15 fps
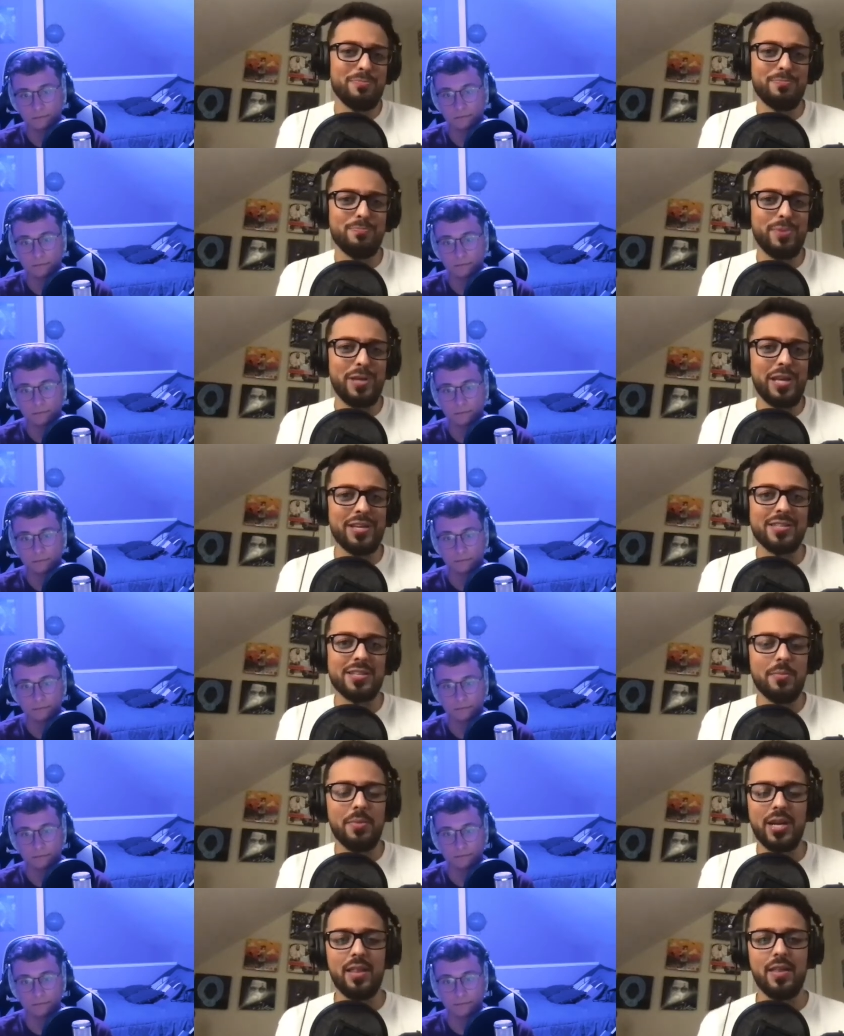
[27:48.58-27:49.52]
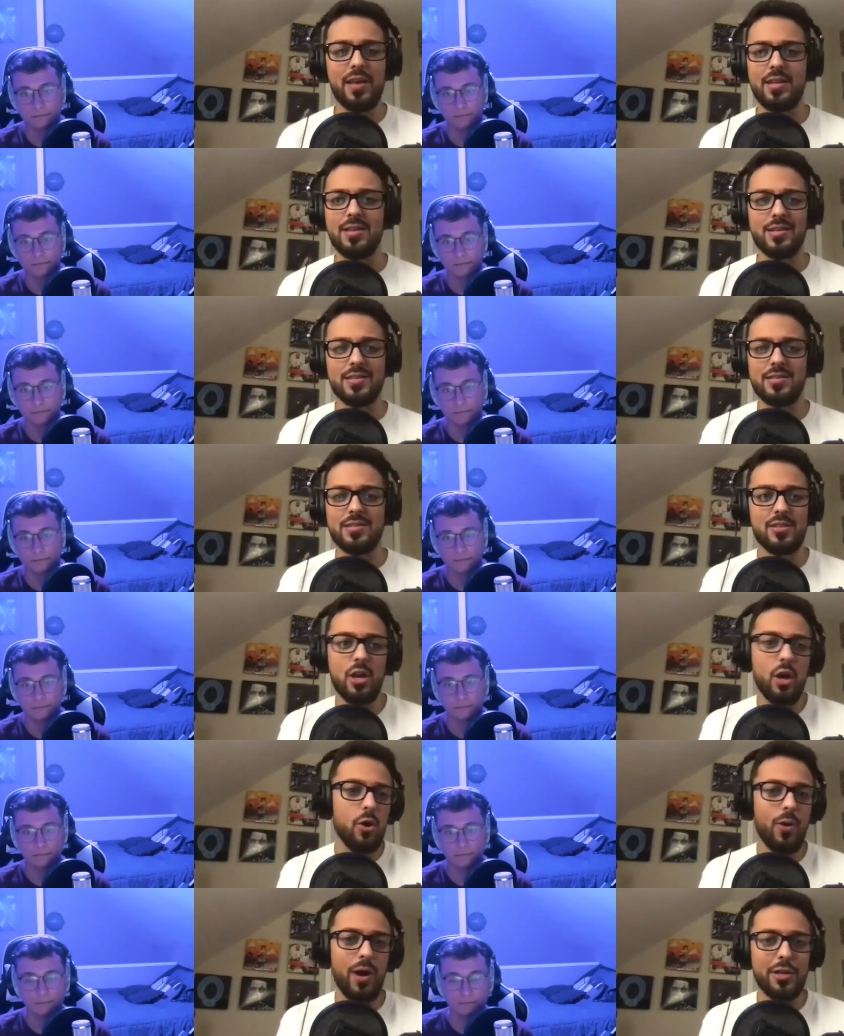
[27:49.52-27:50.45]
Speaker 1: being somebody that doesn't
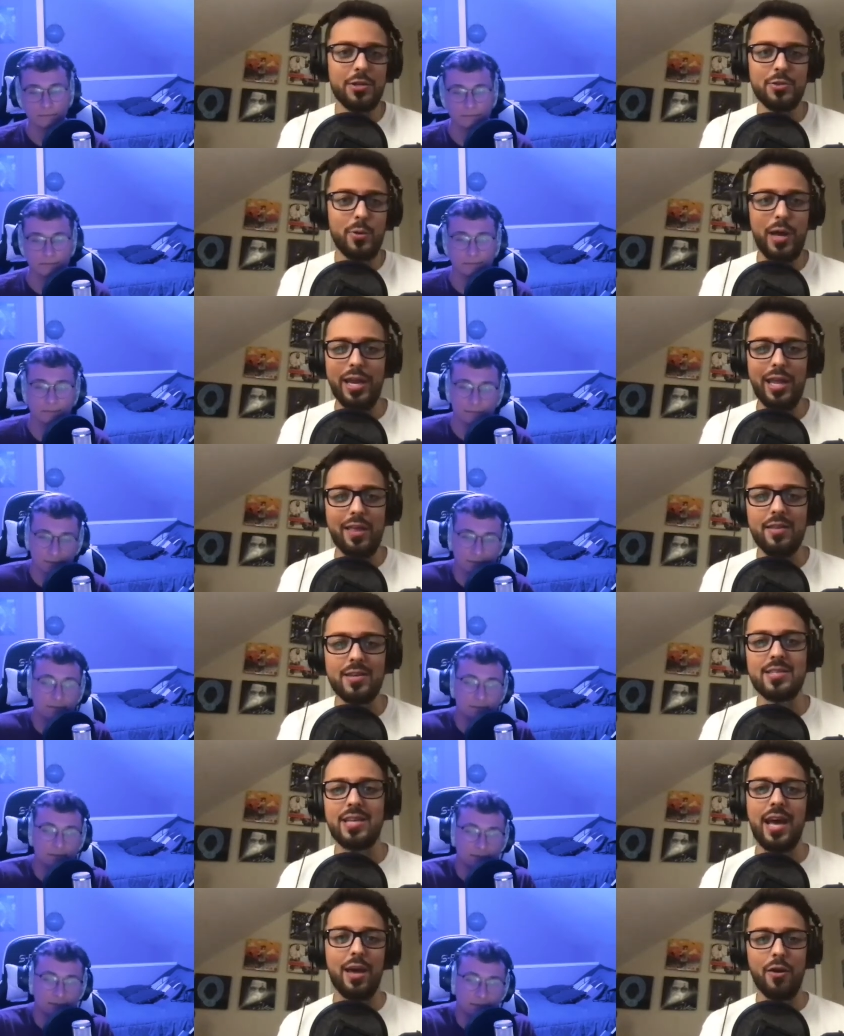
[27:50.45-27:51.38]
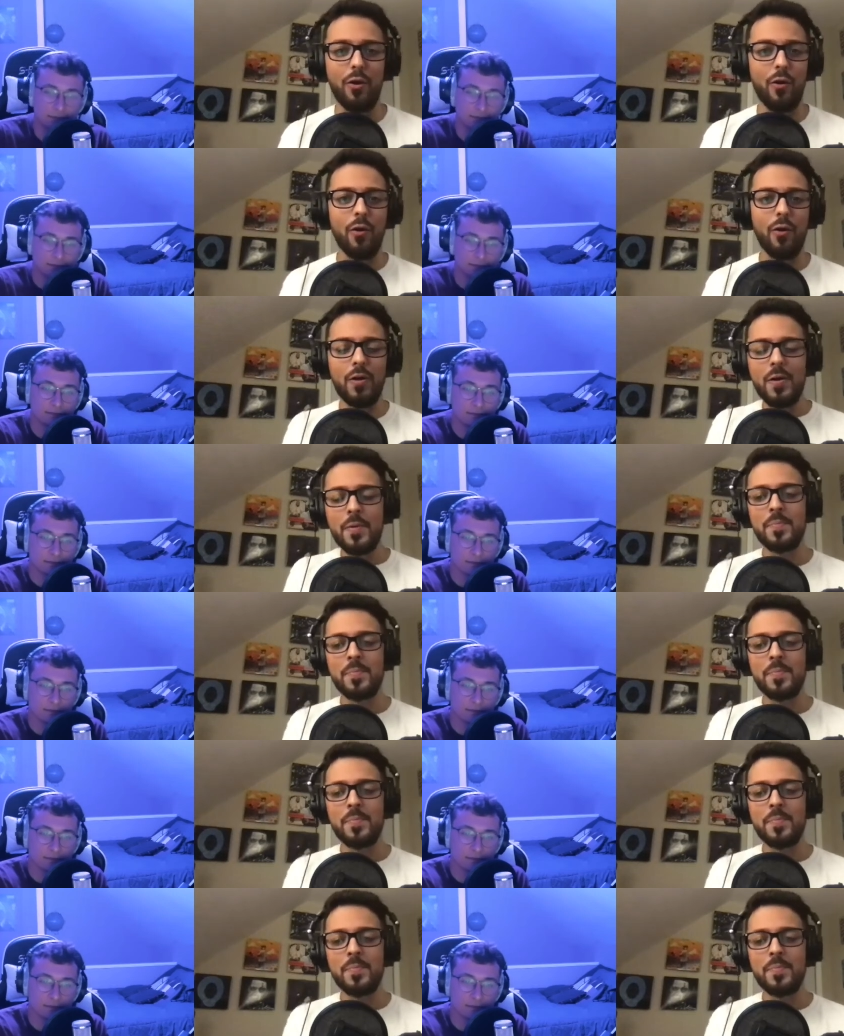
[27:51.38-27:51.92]
know how to do any of this at all.